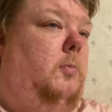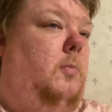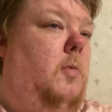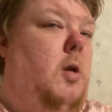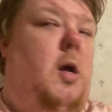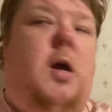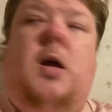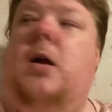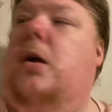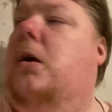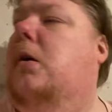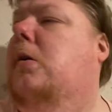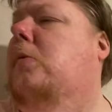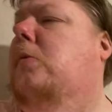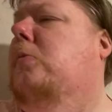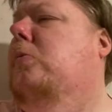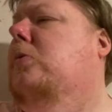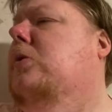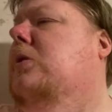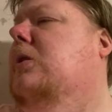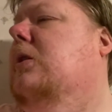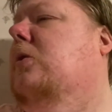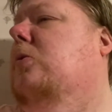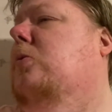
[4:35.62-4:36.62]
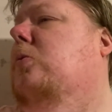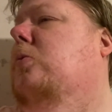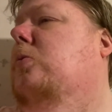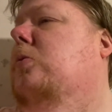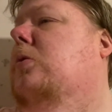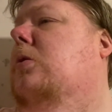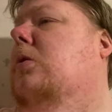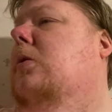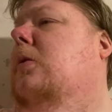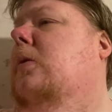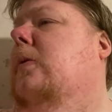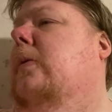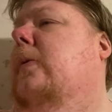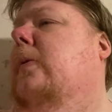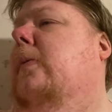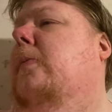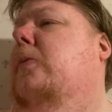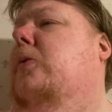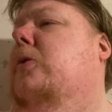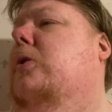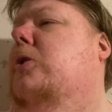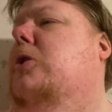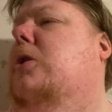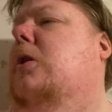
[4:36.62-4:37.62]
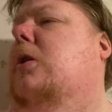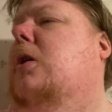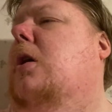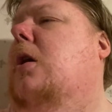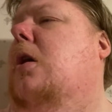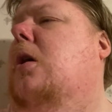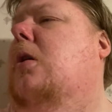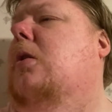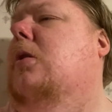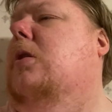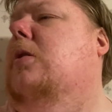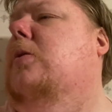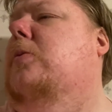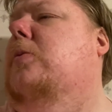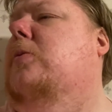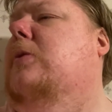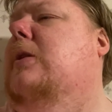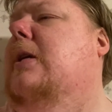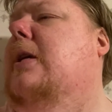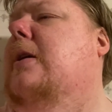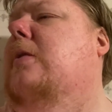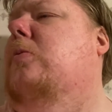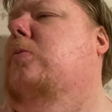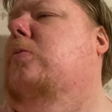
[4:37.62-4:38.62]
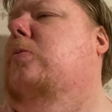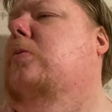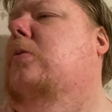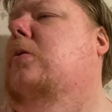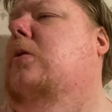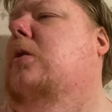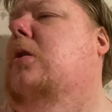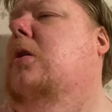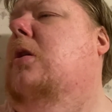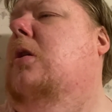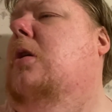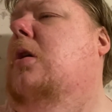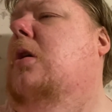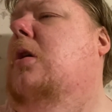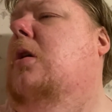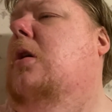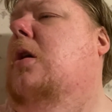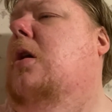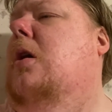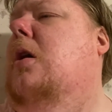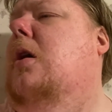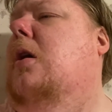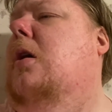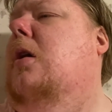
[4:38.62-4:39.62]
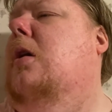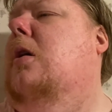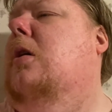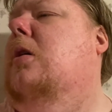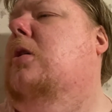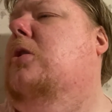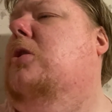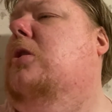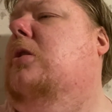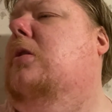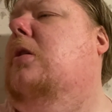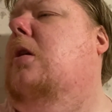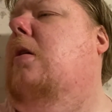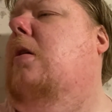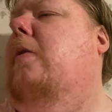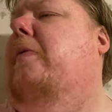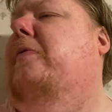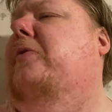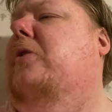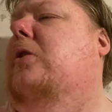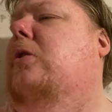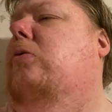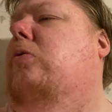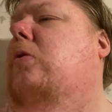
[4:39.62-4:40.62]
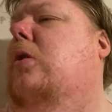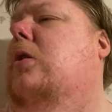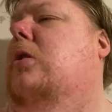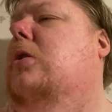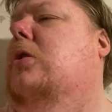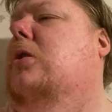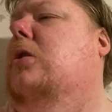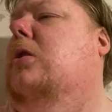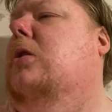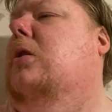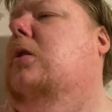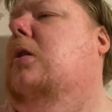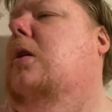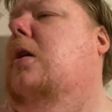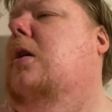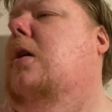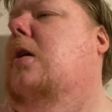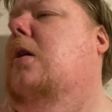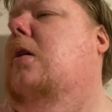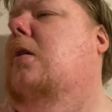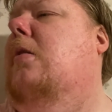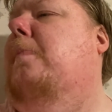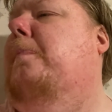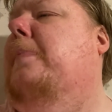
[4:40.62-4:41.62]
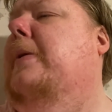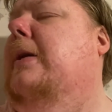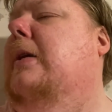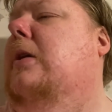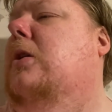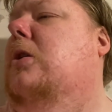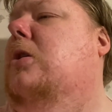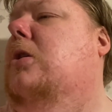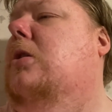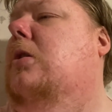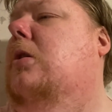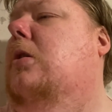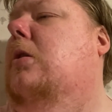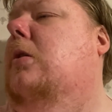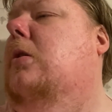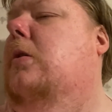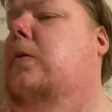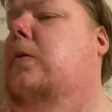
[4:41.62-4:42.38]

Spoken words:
What's it called? The Chicago Town stuffed crust pizza.